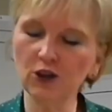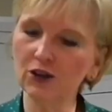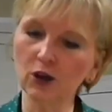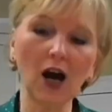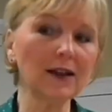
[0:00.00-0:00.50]

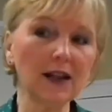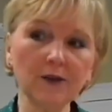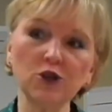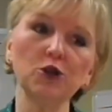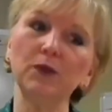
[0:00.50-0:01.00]
God
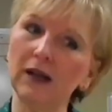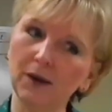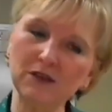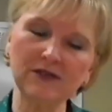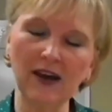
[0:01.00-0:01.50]
loves you, but
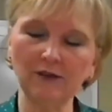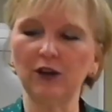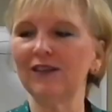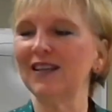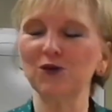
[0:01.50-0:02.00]
I'm his
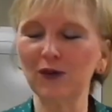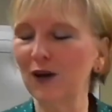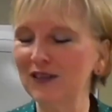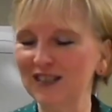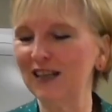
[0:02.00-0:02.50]
favorite. That's what I
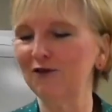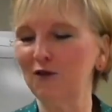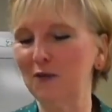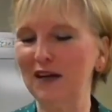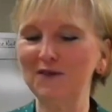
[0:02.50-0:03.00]
always tell
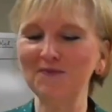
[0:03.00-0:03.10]
everybody.